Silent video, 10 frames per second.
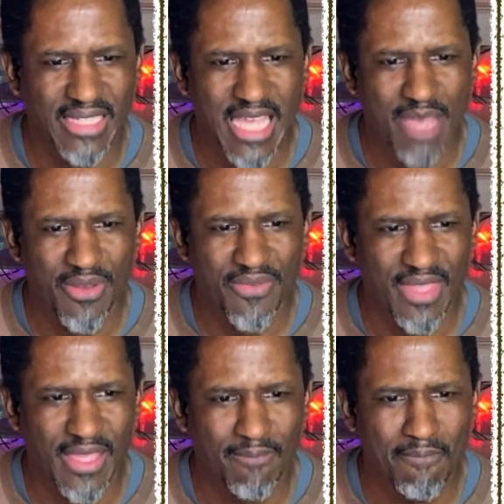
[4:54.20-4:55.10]
type of
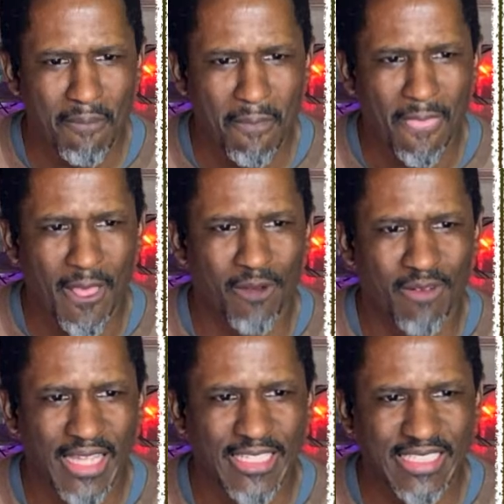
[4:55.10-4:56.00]
thing. All
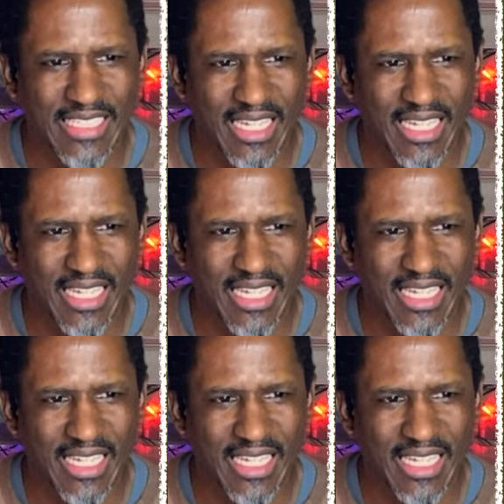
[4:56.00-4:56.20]
right.